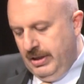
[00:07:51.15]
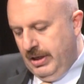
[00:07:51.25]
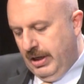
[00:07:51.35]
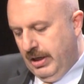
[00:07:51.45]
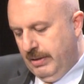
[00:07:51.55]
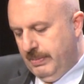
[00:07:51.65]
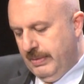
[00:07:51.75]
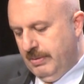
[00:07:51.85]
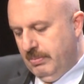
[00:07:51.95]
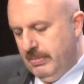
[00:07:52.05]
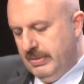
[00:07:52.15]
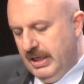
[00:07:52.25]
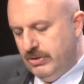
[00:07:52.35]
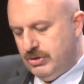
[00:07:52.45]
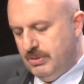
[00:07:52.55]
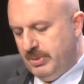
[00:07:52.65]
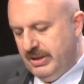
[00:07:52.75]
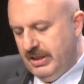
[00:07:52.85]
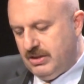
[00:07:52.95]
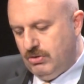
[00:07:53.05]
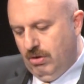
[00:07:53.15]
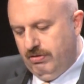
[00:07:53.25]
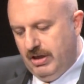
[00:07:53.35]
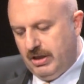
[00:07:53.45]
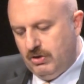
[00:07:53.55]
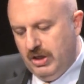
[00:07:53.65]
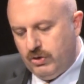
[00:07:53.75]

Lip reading: They use the pretext of an